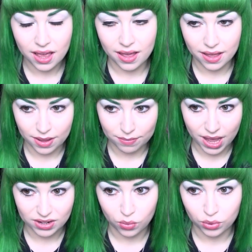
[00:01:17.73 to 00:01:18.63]

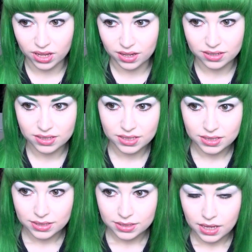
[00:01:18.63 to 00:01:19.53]
I don't want to
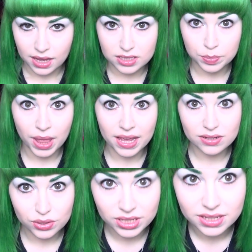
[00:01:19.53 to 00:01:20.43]

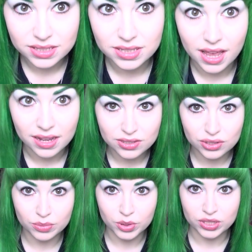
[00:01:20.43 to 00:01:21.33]
explain to the internet
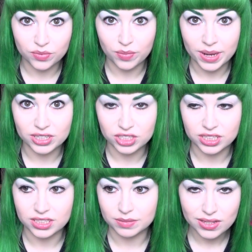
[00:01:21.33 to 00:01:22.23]
too much
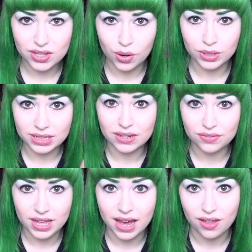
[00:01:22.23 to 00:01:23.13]
information, so we'll
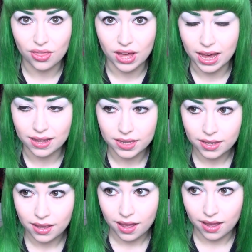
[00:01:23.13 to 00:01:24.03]
leave that at
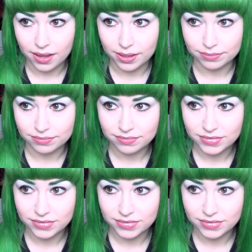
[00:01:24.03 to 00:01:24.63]
that.